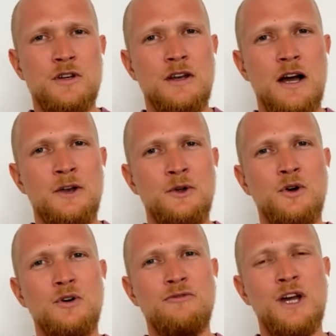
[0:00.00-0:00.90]
and I don't
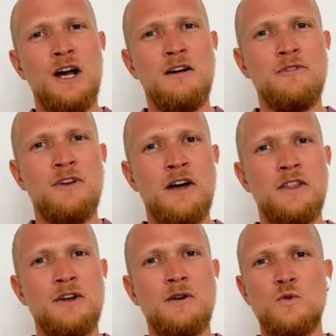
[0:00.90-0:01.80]
know if you have
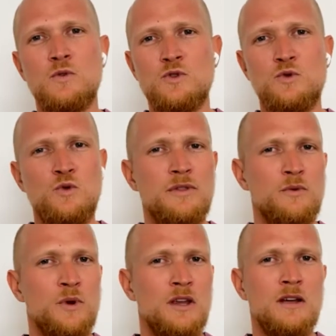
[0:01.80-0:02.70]
another 2,
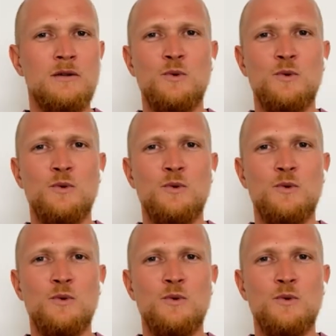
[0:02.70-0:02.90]
3,